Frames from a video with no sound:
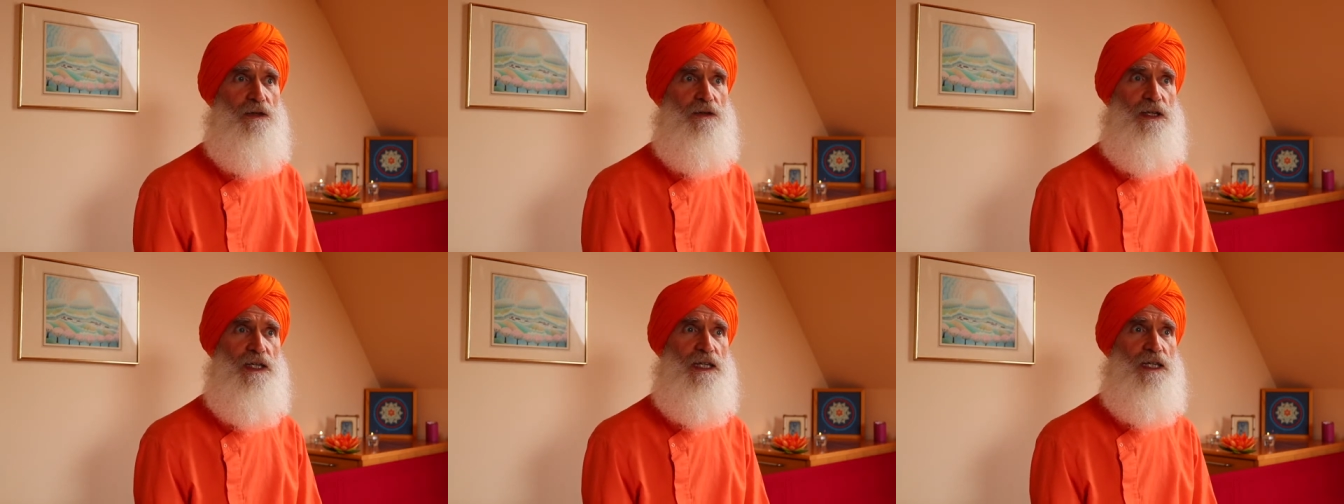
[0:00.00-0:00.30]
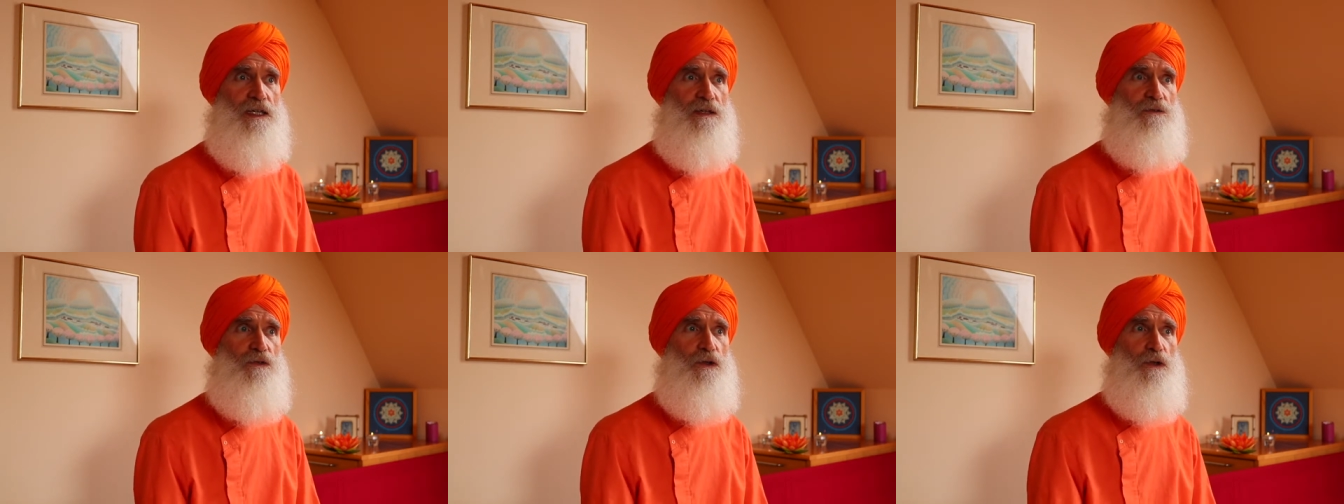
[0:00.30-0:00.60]

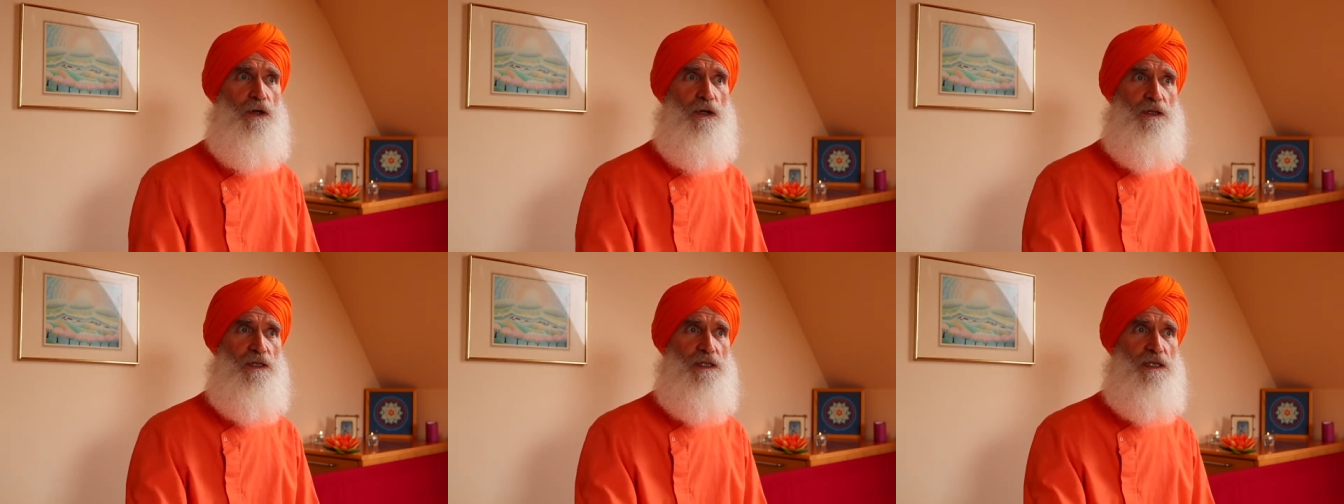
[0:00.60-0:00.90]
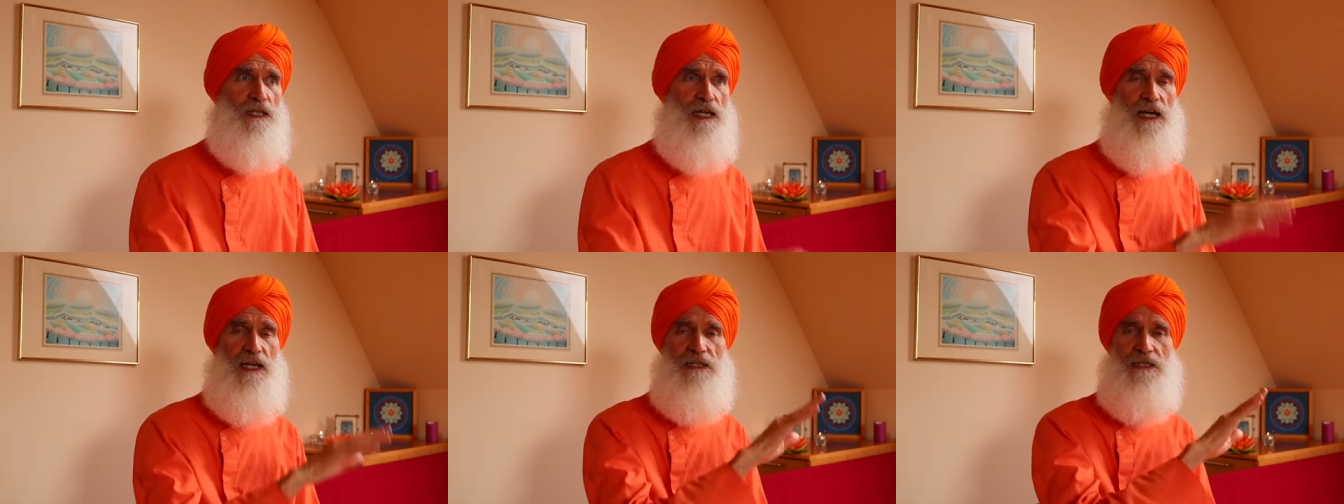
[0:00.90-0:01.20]
thinking of
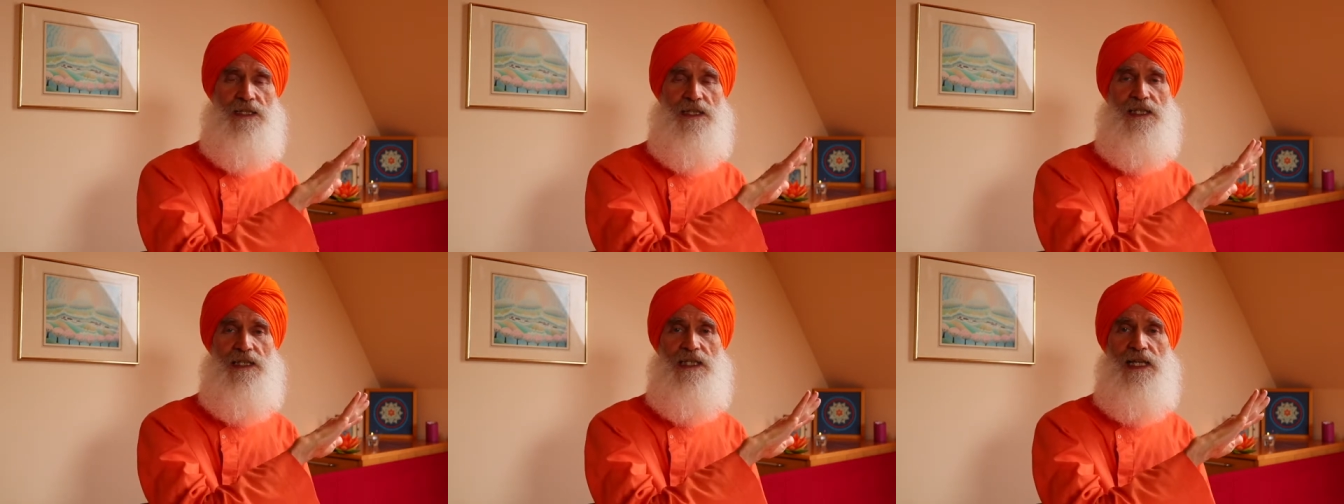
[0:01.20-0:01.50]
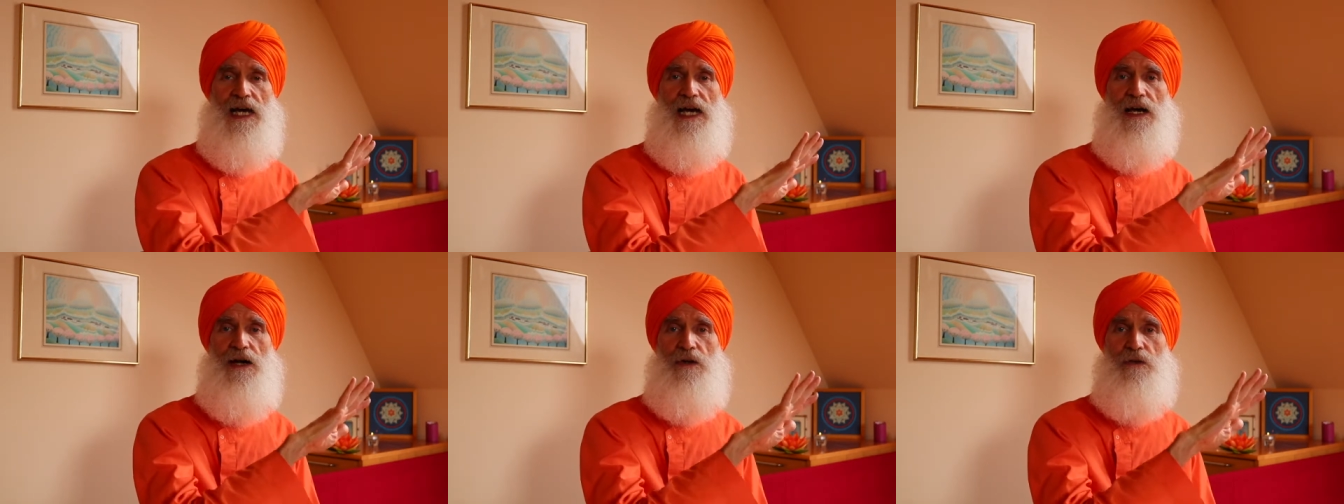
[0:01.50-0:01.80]
thoughts as
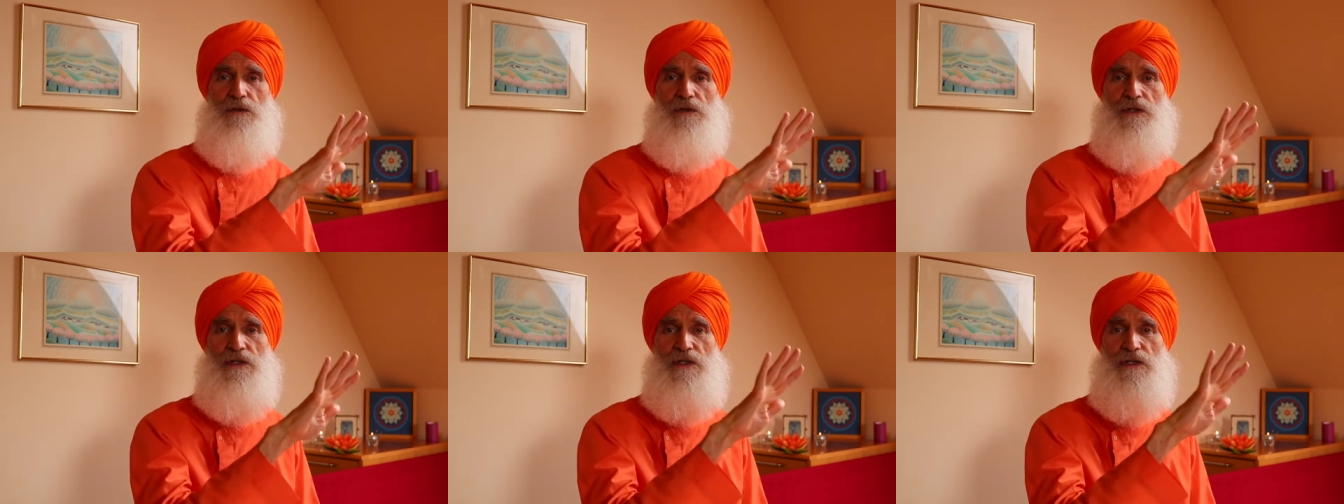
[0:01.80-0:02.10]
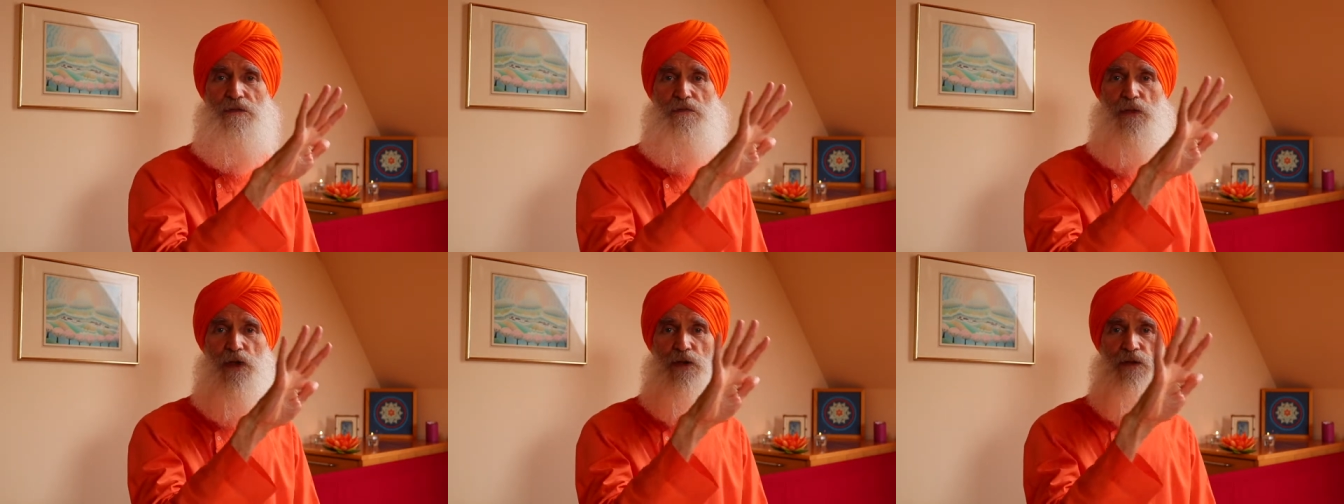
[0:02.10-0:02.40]

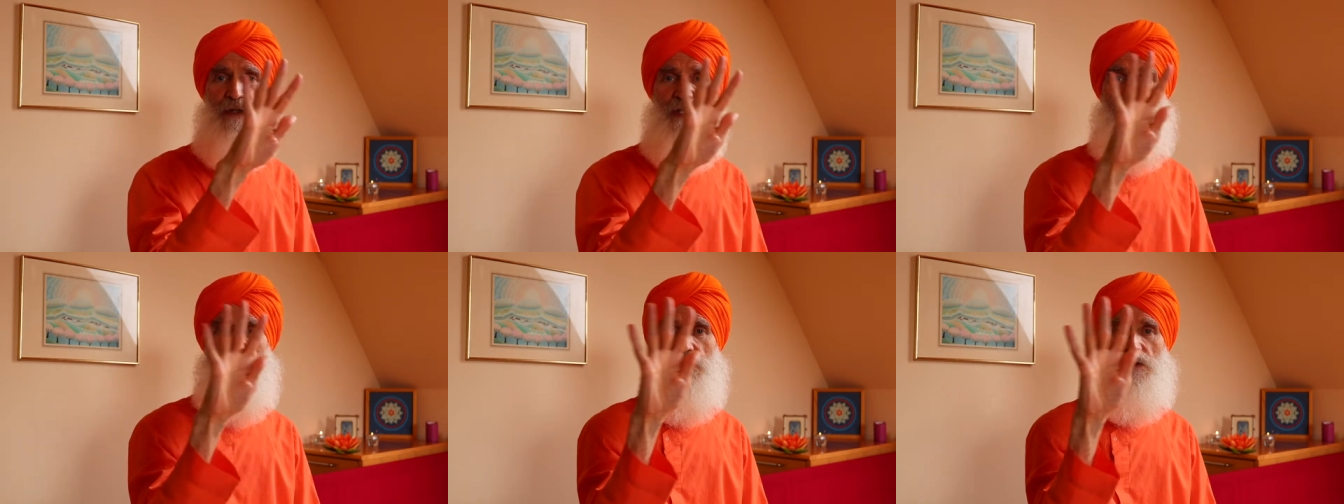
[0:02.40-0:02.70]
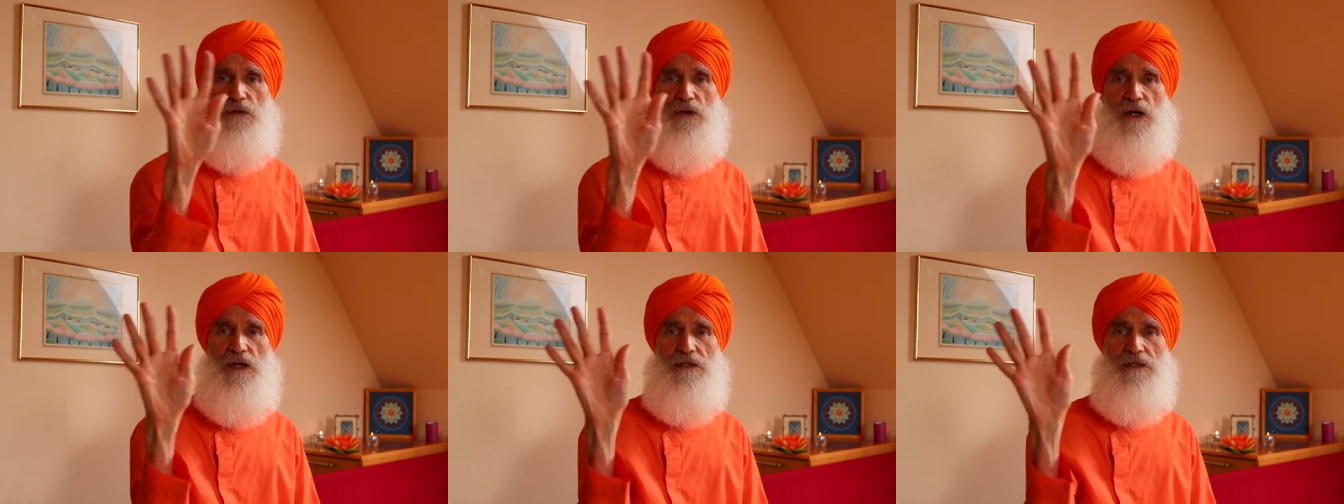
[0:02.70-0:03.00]
clouds moving
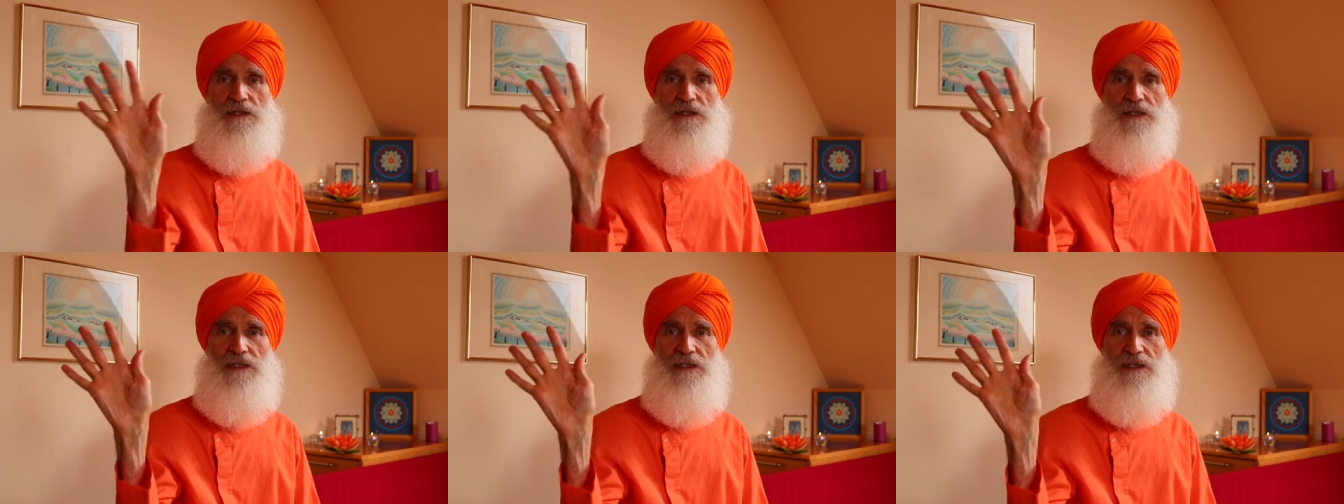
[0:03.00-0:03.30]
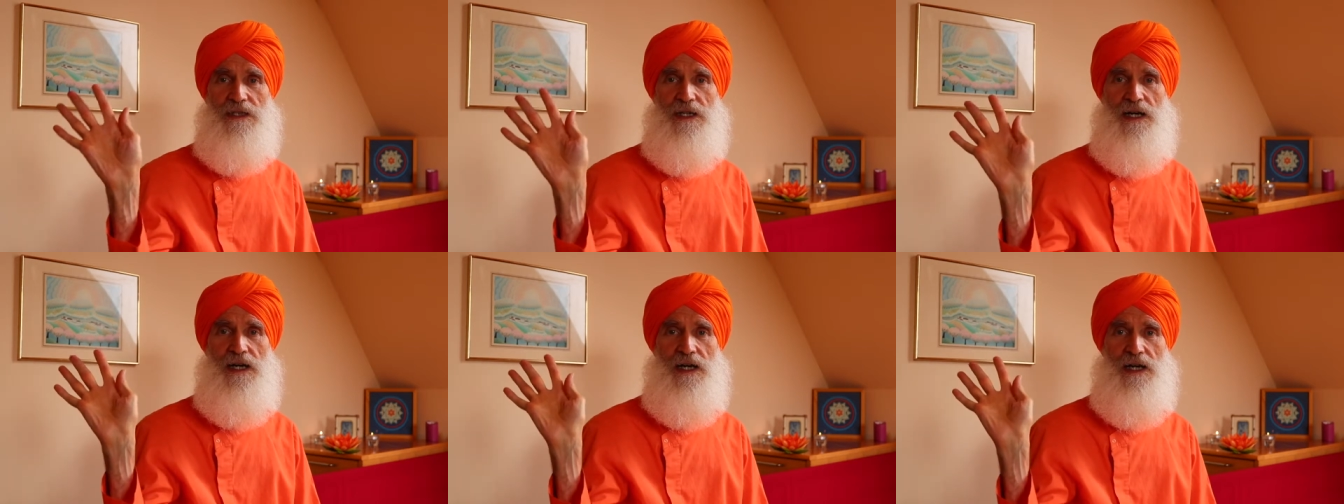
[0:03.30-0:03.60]
across the
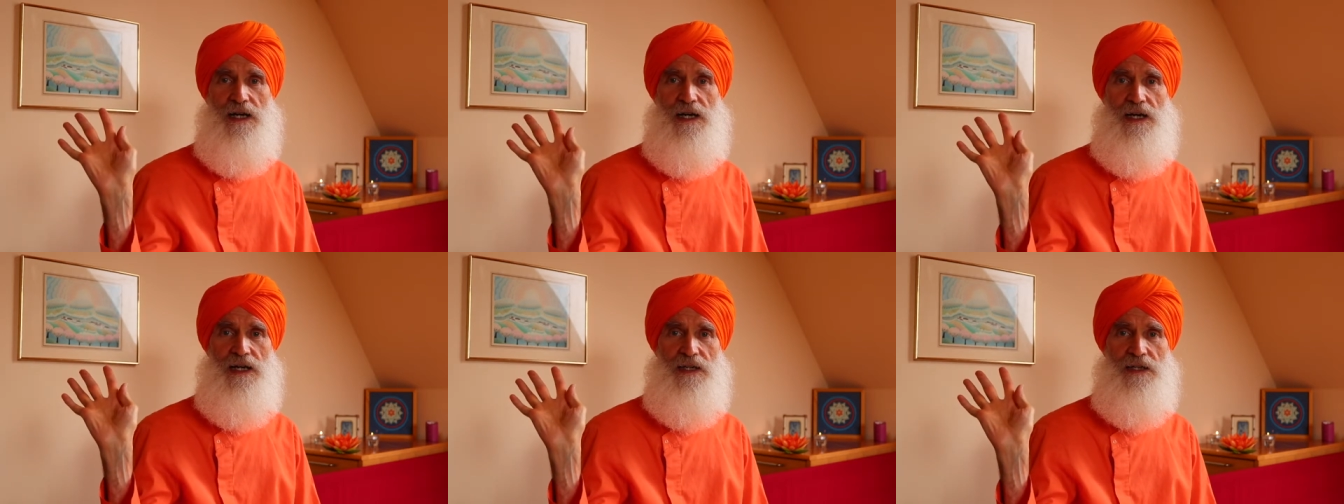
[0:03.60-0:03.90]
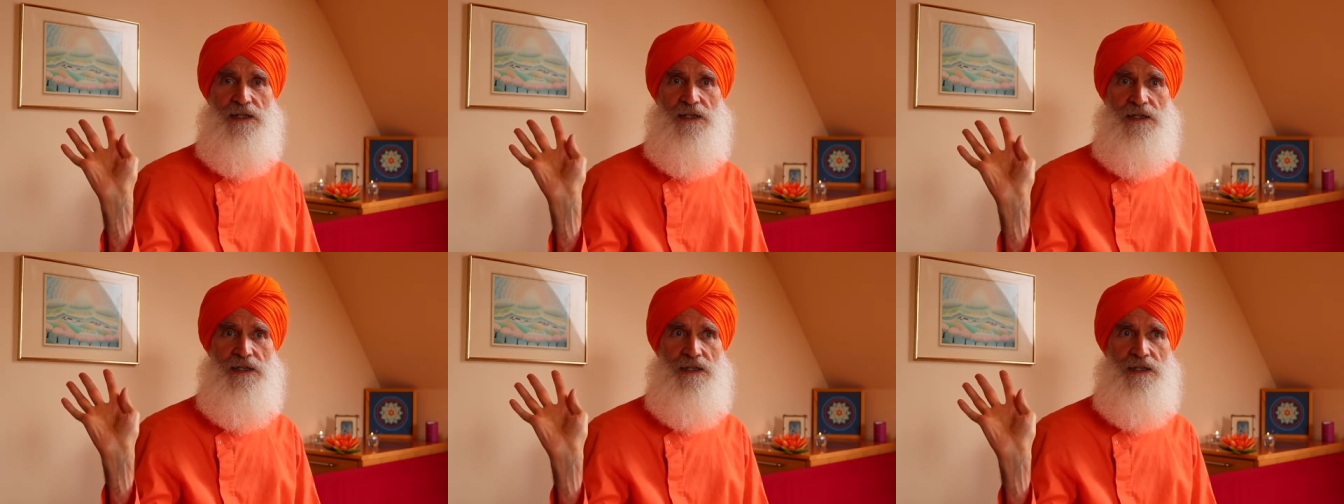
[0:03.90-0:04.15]
sky.